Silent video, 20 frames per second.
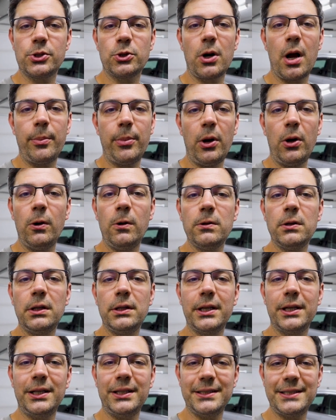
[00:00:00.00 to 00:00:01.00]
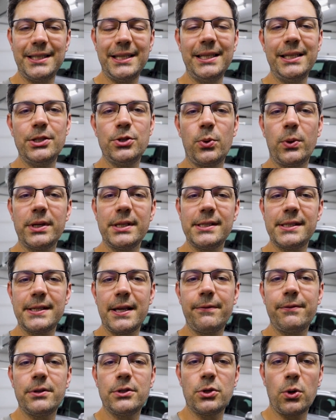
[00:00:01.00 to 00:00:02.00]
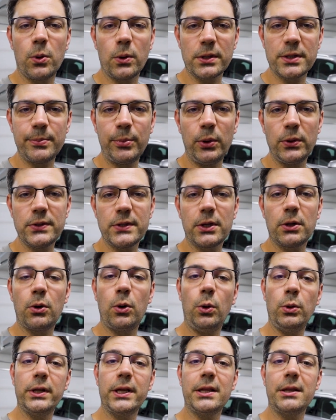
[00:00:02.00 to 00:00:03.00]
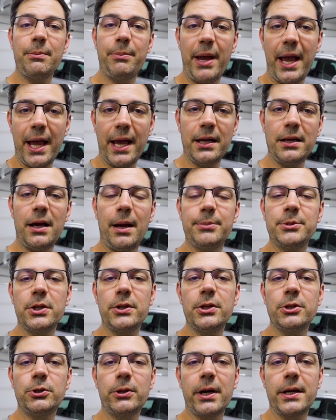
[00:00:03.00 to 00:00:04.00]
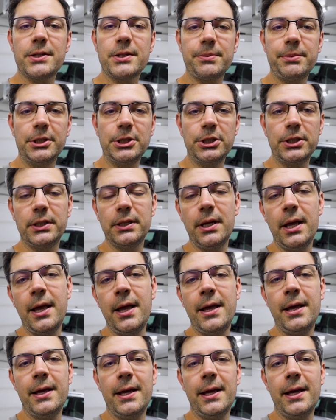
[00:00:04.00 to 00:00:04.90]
drop all the little T27 Torx bolts that are holding the pan up to the transmission,